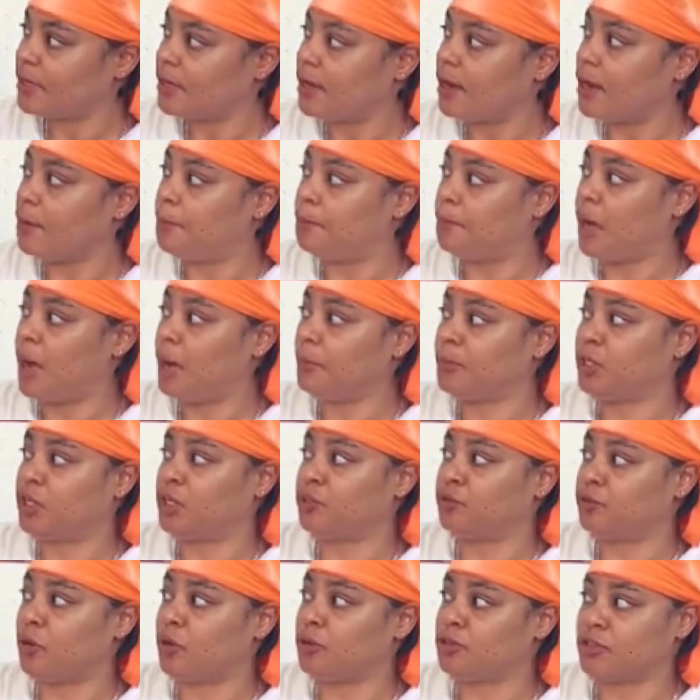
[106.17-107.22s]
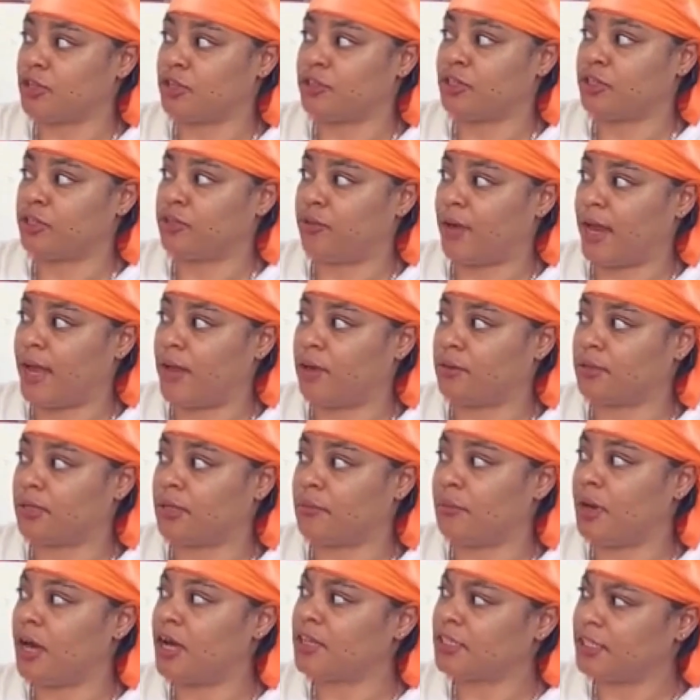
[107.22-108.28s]
A pumpkin grows on the ground,
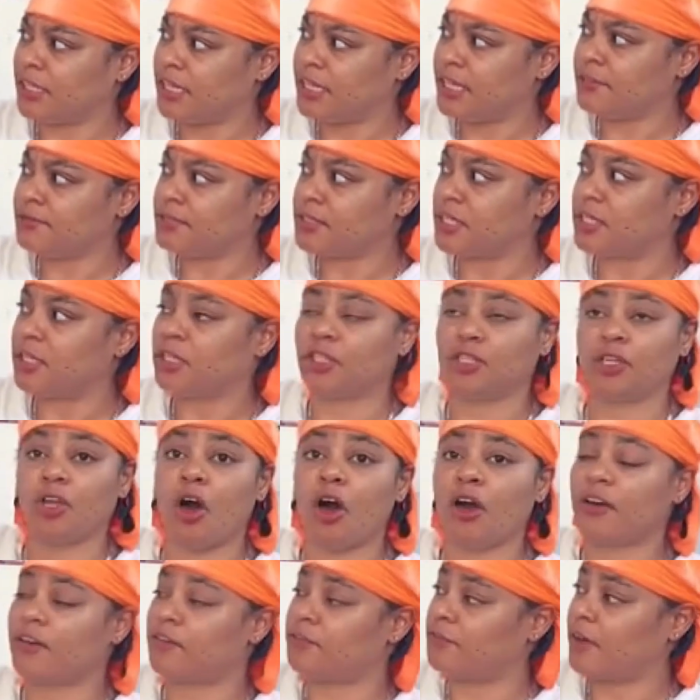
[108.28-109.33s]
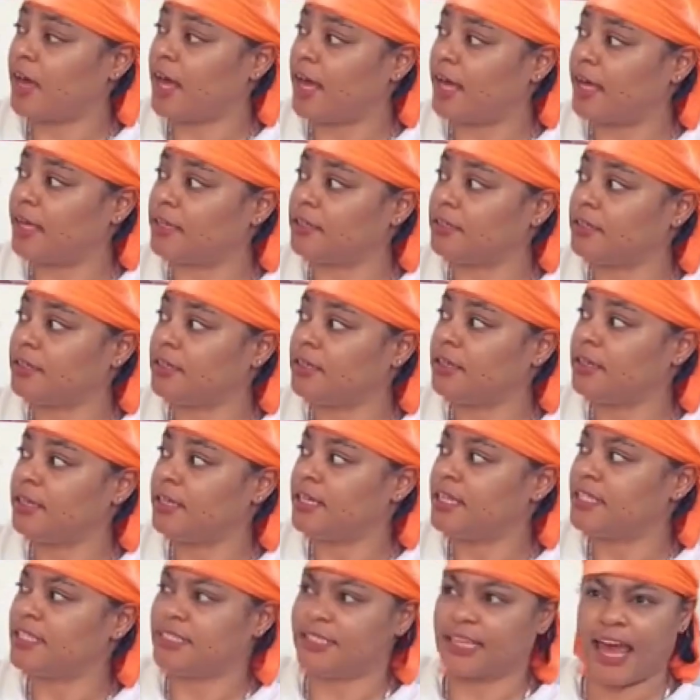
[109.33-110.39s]
among leaves and along a vine.
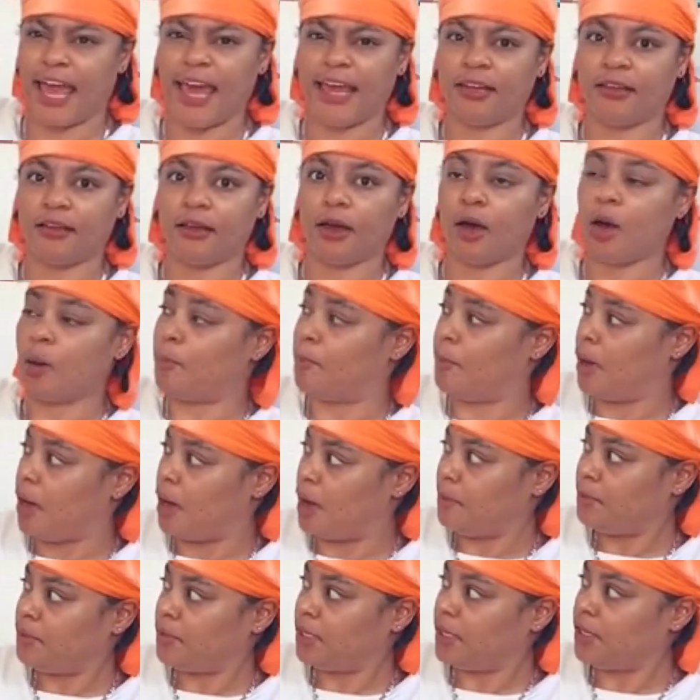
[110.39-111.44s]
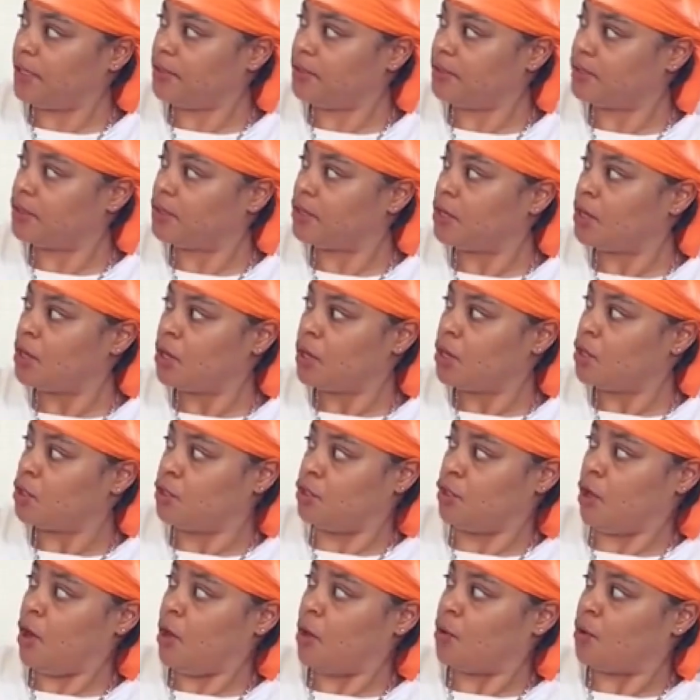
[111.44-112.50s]
Is that a pumpkin?
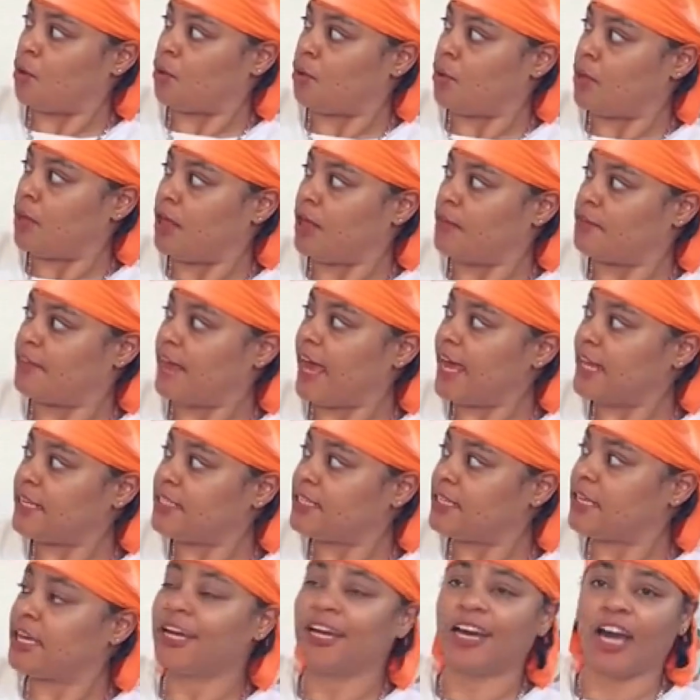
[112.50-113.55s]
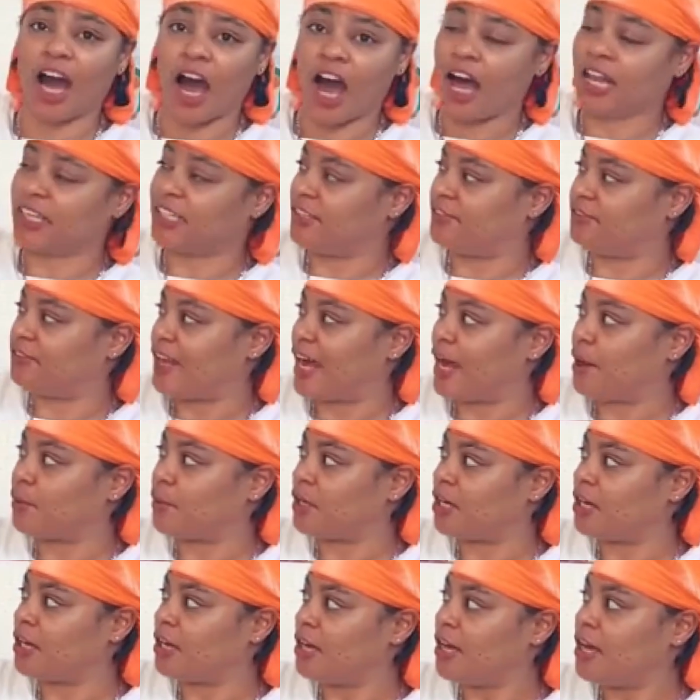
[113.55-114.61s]
No, that's cauliflower.
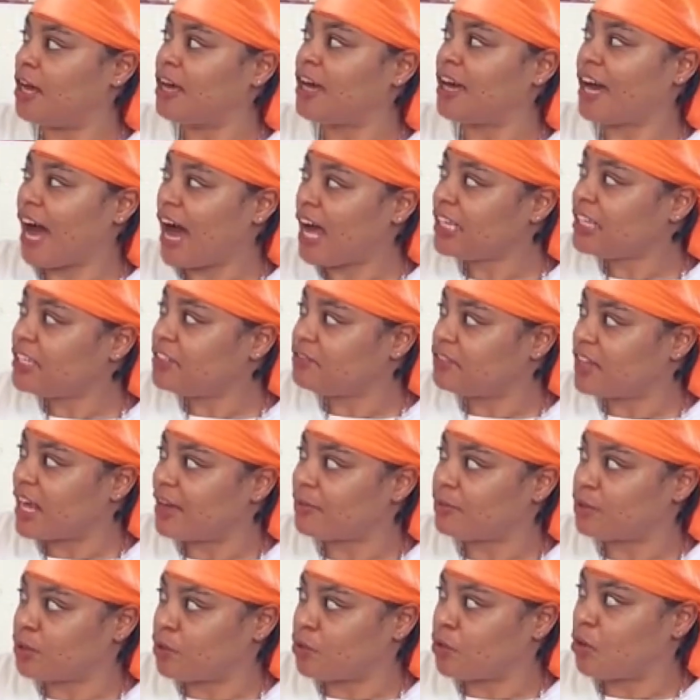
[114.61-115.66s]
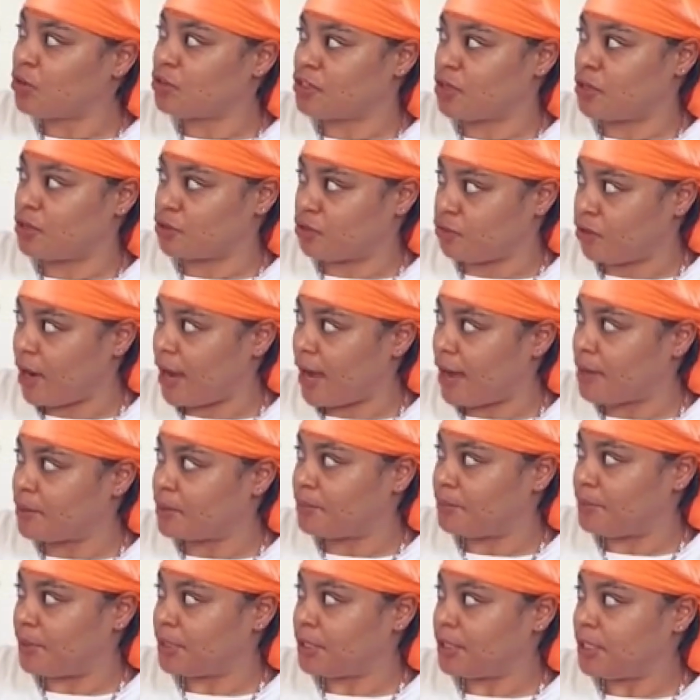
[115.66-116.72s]
Cauliflower grows on ground,
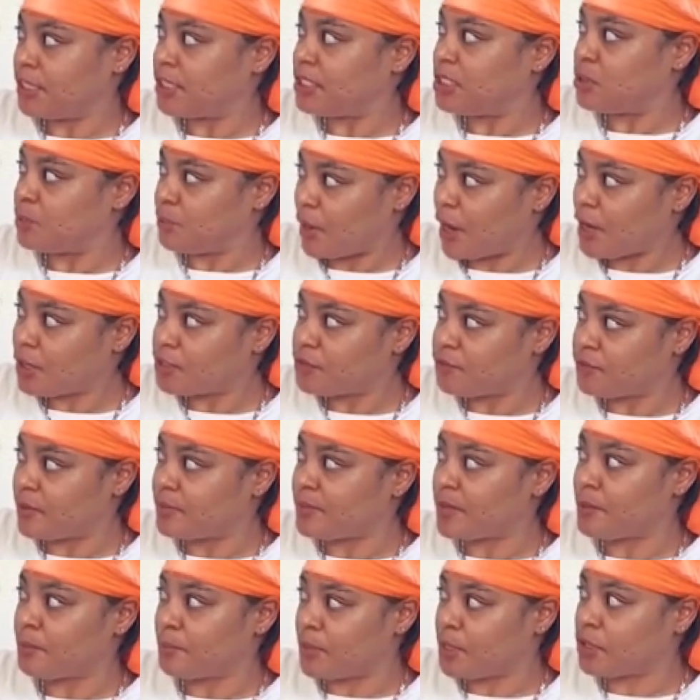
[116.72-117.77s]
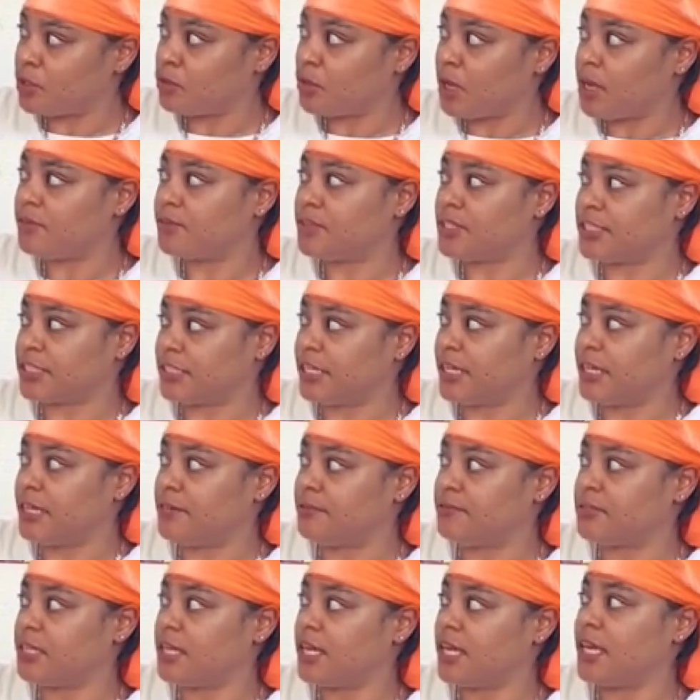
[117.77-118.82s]
but it sprouts from the middle of its
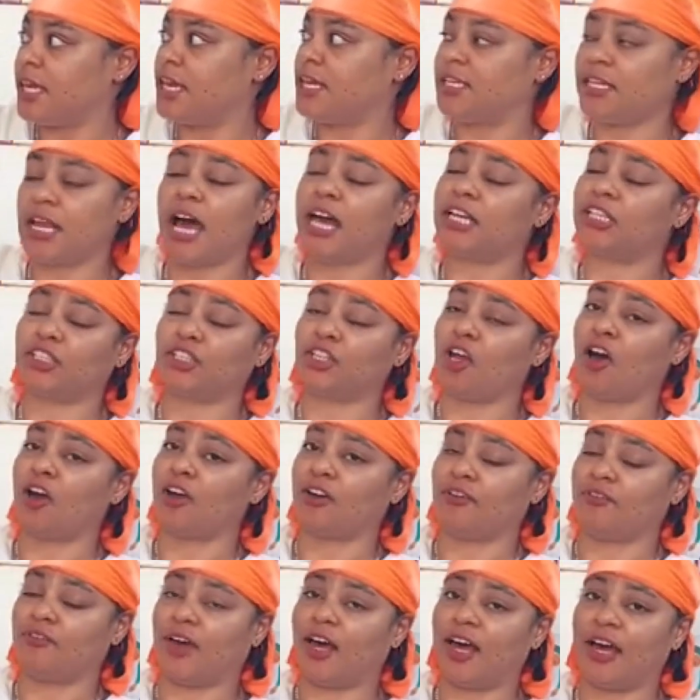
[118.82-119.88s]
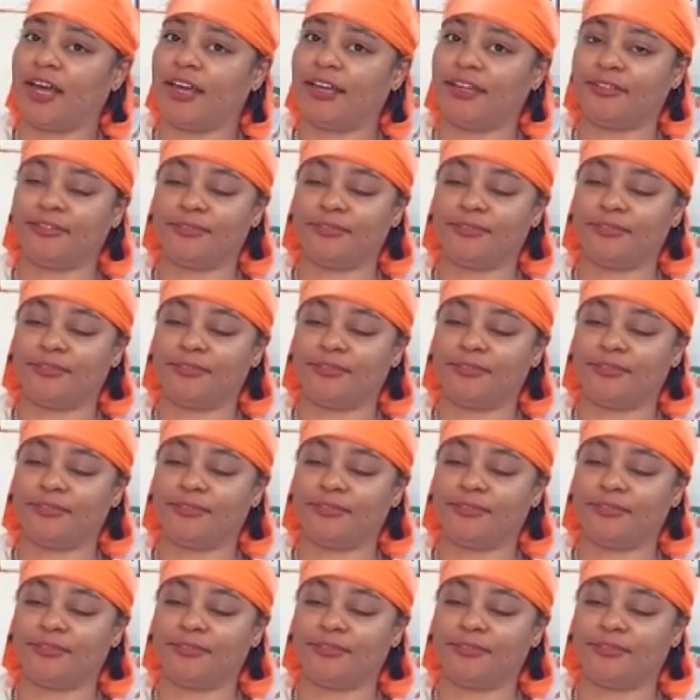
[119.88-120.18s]
leaves and not along a vine.